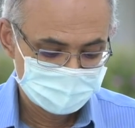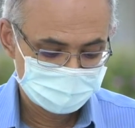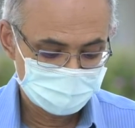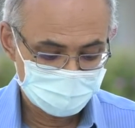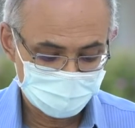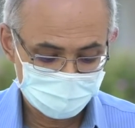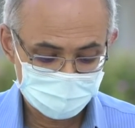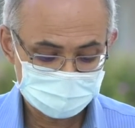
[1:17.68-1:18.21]

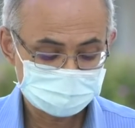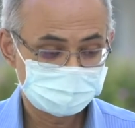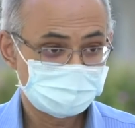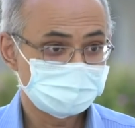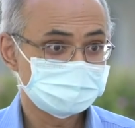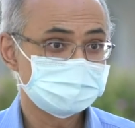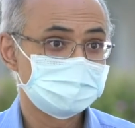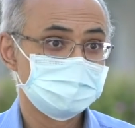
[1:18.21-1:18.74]
The
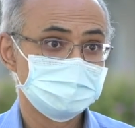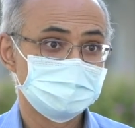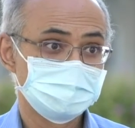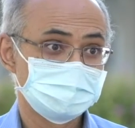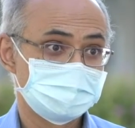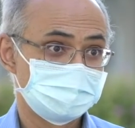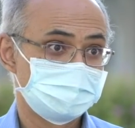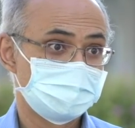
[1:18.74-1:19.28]
hospitals are
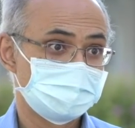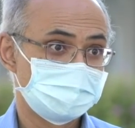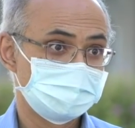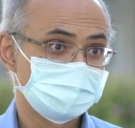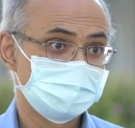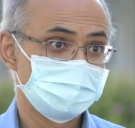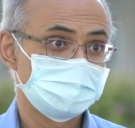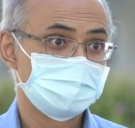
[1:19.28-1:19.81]
doing their
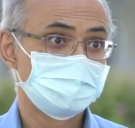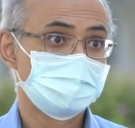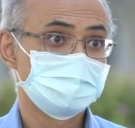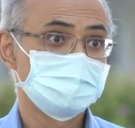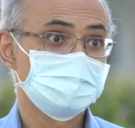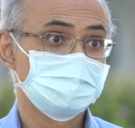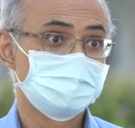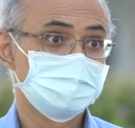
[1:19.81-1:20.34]
part. They are
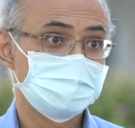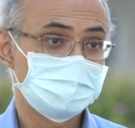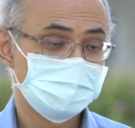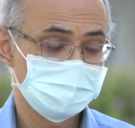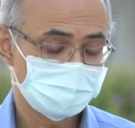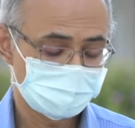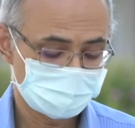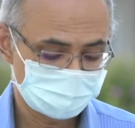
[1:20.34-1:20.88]
working
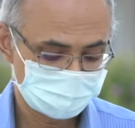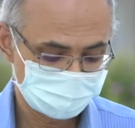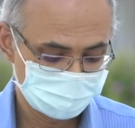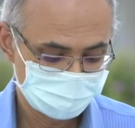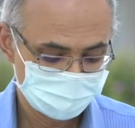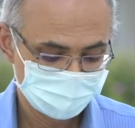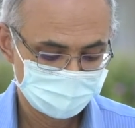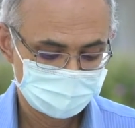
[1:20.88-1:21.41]
very
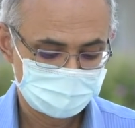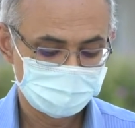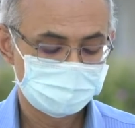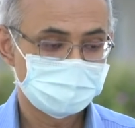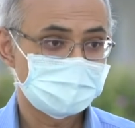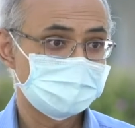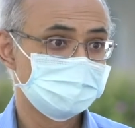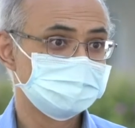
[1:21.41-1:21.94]
hard to
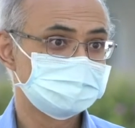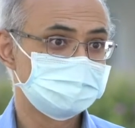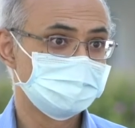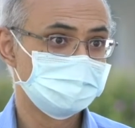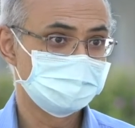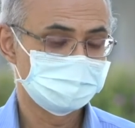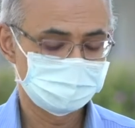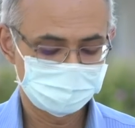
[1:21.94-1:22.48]
balance
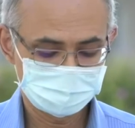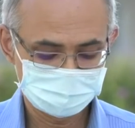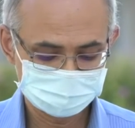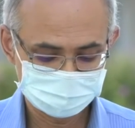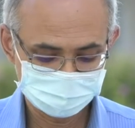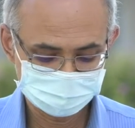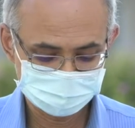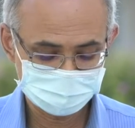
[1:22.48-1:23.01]
the load
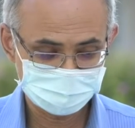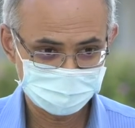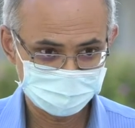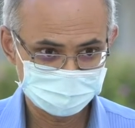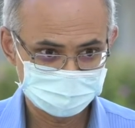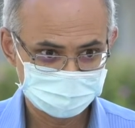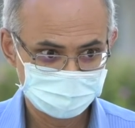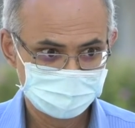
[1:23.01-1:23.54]
among
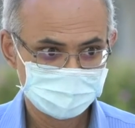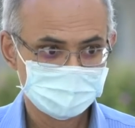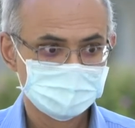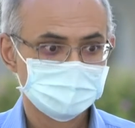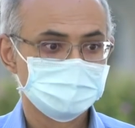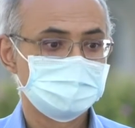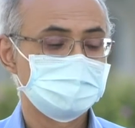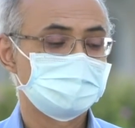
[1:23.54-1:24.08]
themselves.
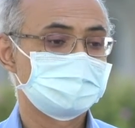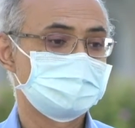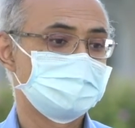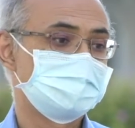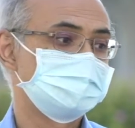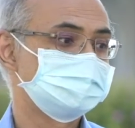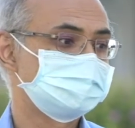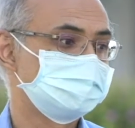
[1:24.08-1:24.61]
They are
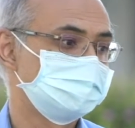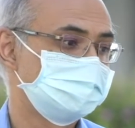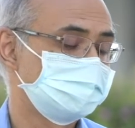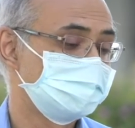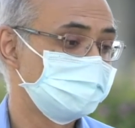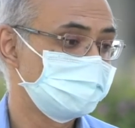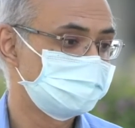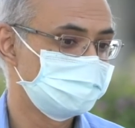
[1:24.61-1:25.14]

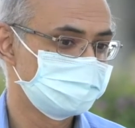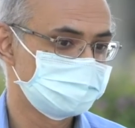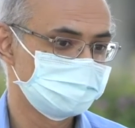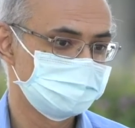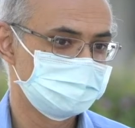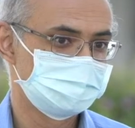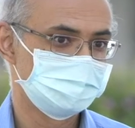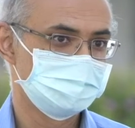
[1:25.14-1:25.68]
canceling elective
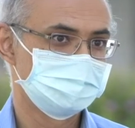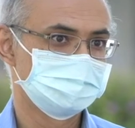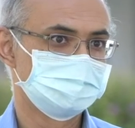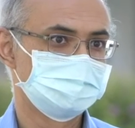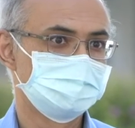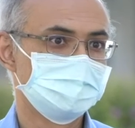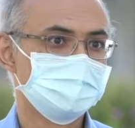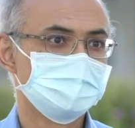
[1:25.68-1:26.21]

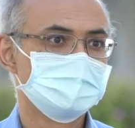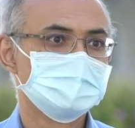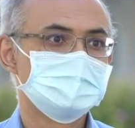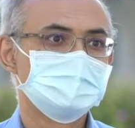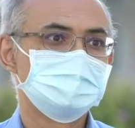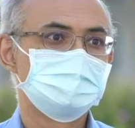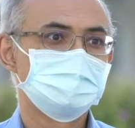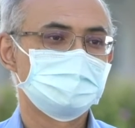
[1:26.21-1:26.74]
surgeries.
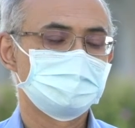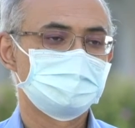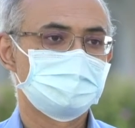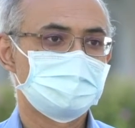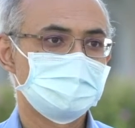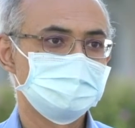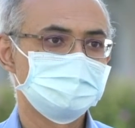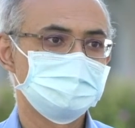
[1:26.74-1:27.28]
They are
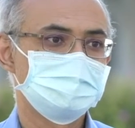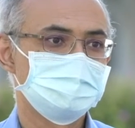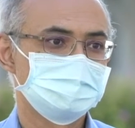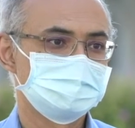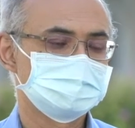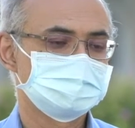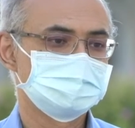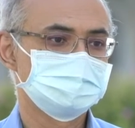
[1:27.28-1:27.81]
finding
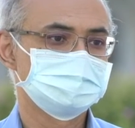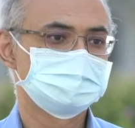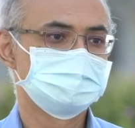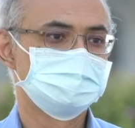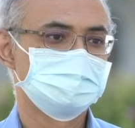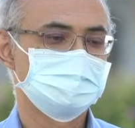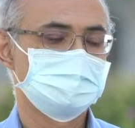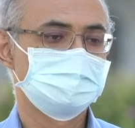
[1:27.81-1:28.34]

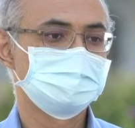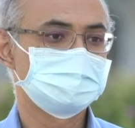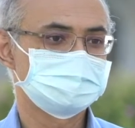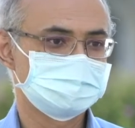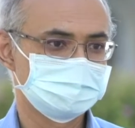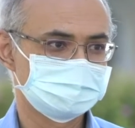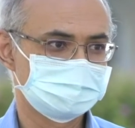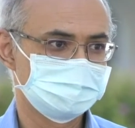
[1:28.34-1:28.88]
nurses in their
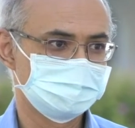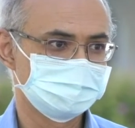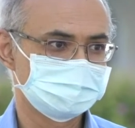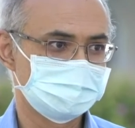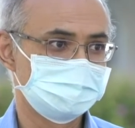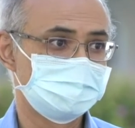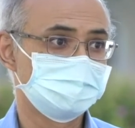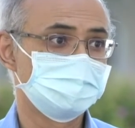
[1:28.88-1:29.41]

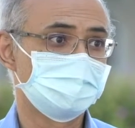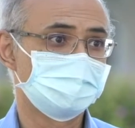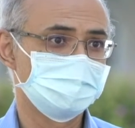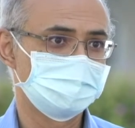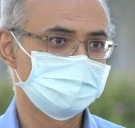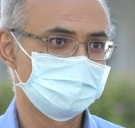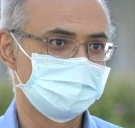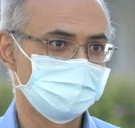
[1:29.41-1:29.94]
systems and
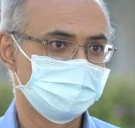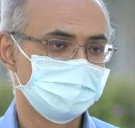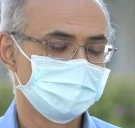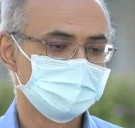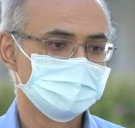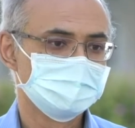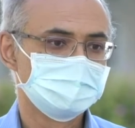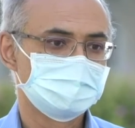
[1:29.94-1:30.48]
deploying them
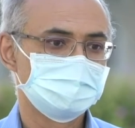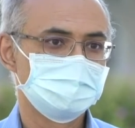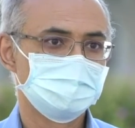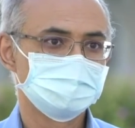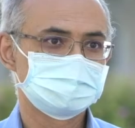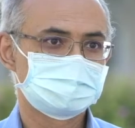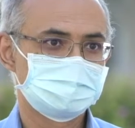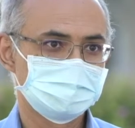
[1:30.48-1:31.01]
to the
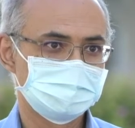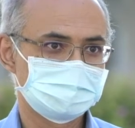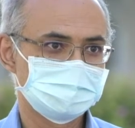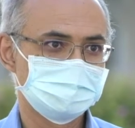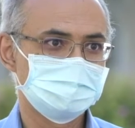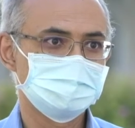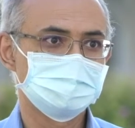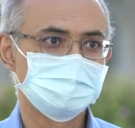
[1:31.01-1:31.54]
most
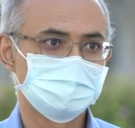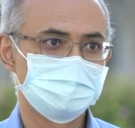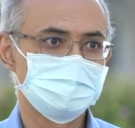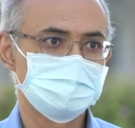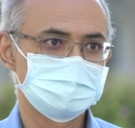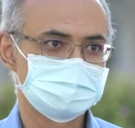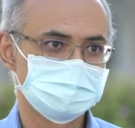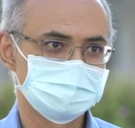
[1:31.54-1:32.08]
critically ill
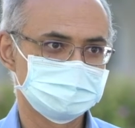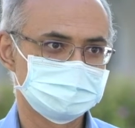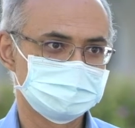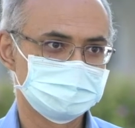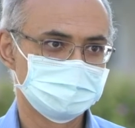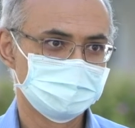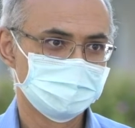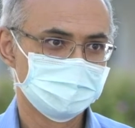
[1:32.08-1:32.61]
patients.